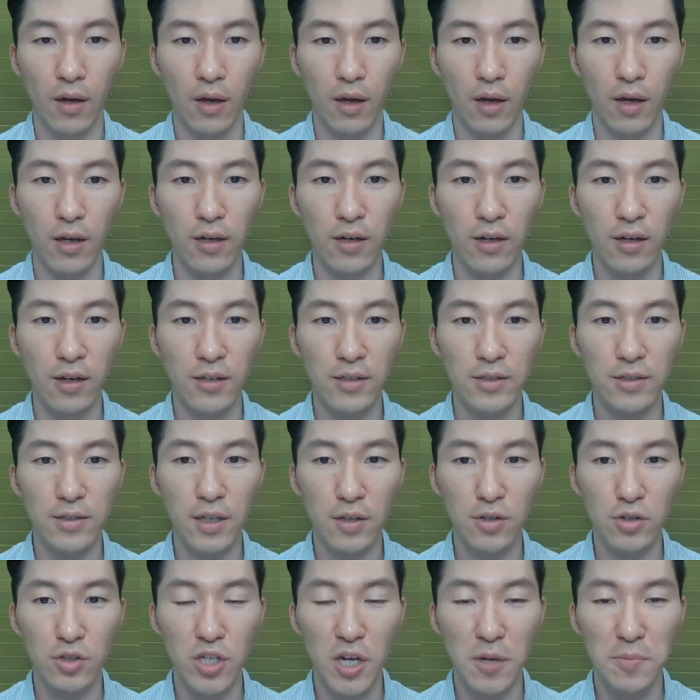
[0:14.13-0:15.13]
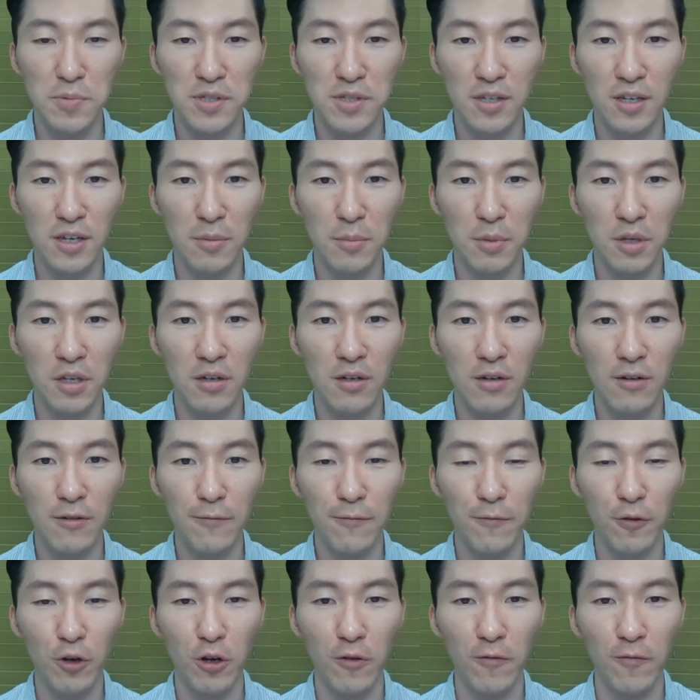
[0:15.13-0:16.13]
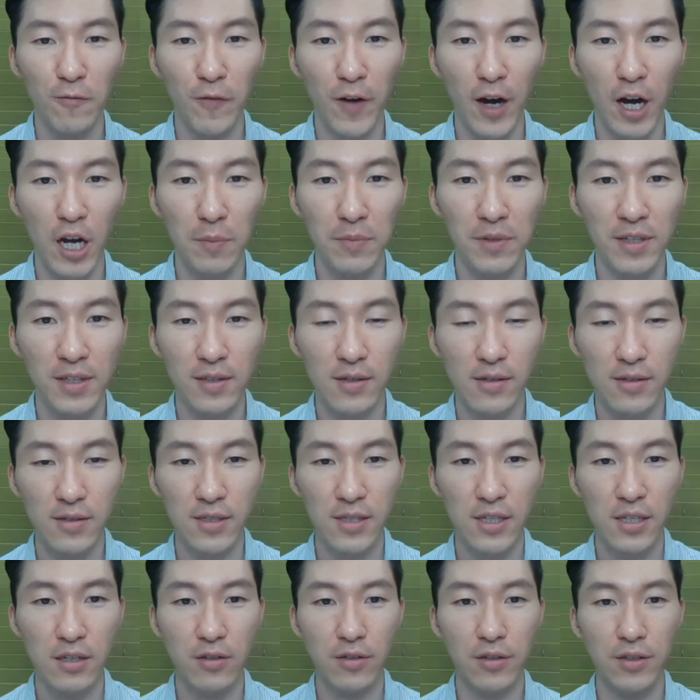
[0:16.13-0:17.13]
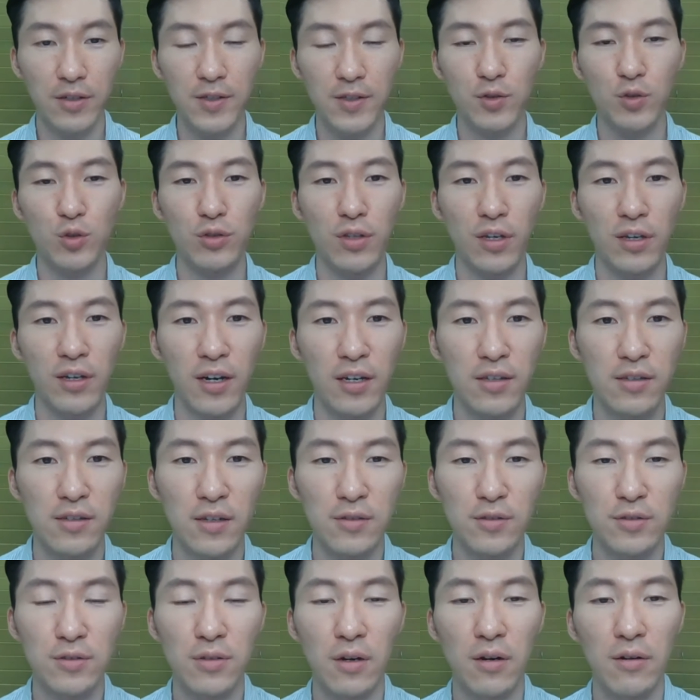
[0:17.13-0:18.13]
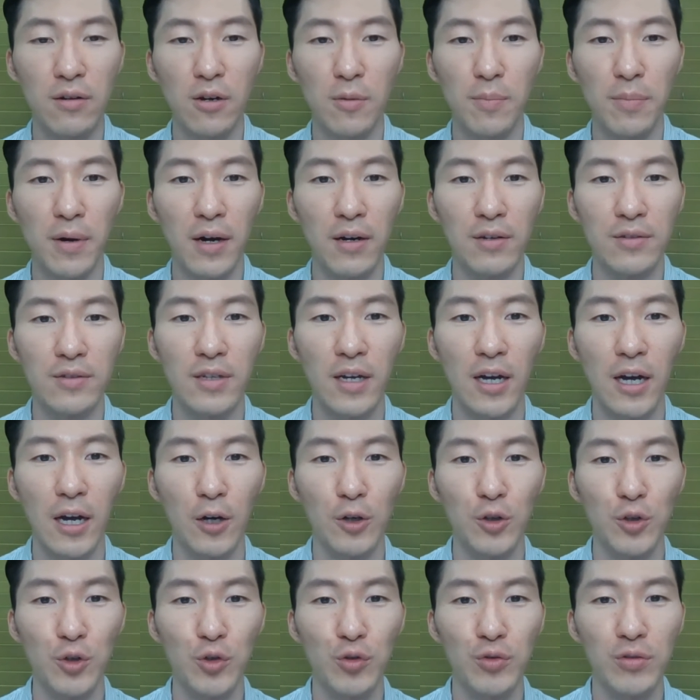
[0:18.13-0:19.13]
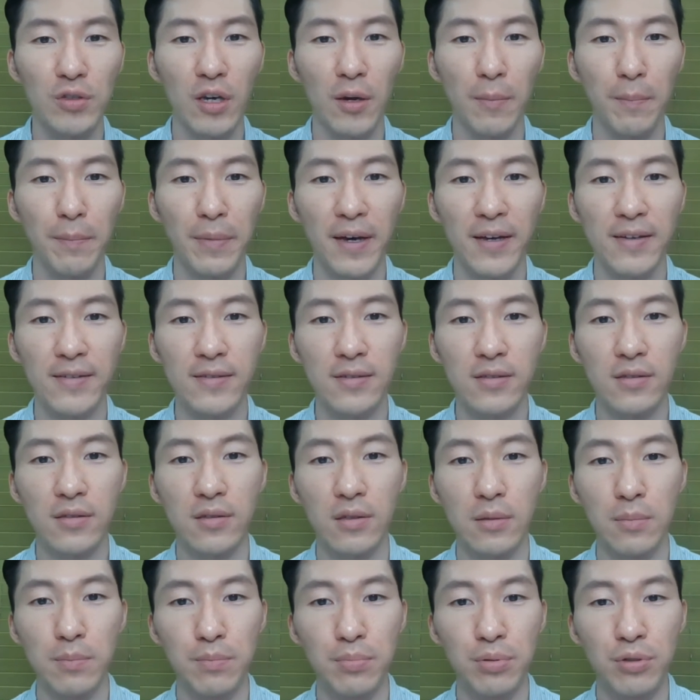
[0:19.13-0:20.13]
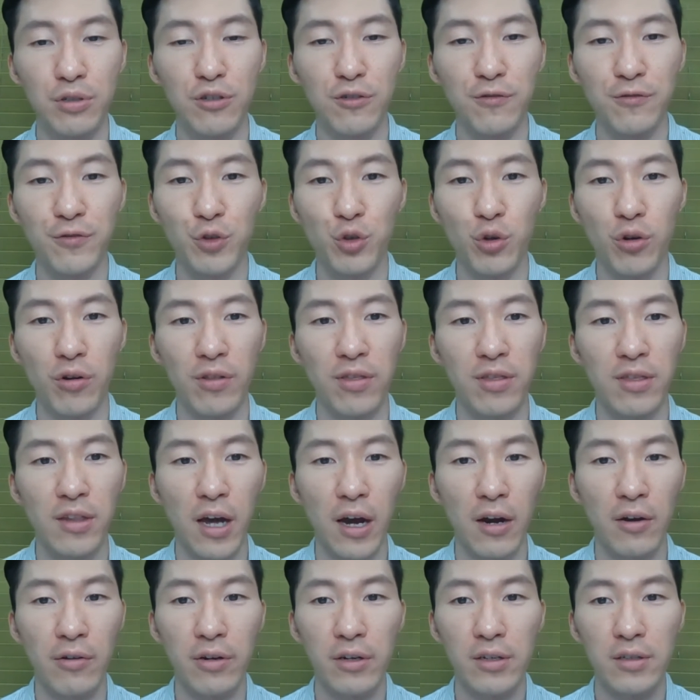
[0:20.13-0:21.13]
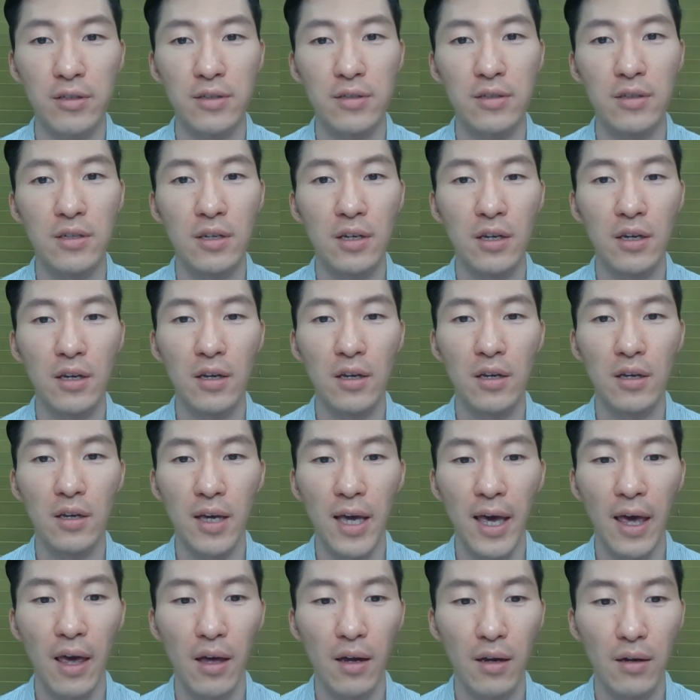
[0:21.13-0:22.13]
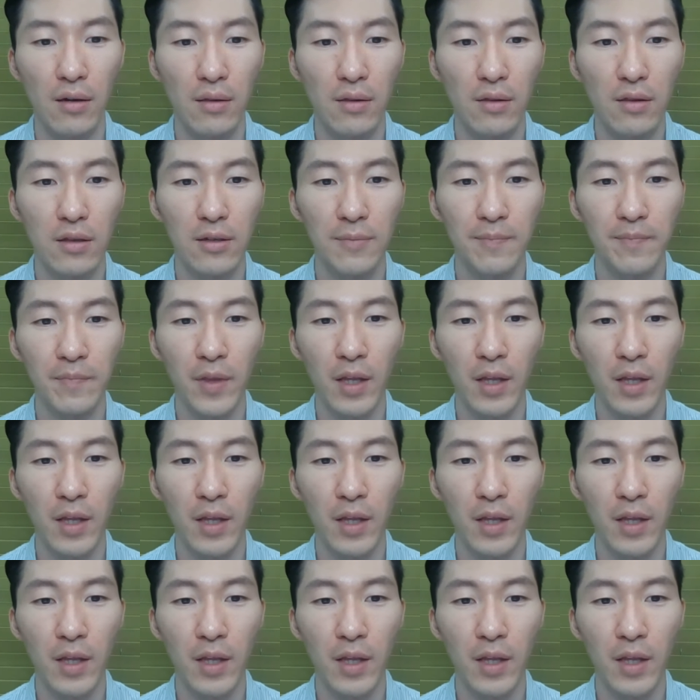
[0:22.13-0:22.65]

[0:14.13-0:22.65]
Hey guys, Dr. James Kim here from Vitamin Detox Secrets. Today I'd like to talk about how you can best improve your thyroid health.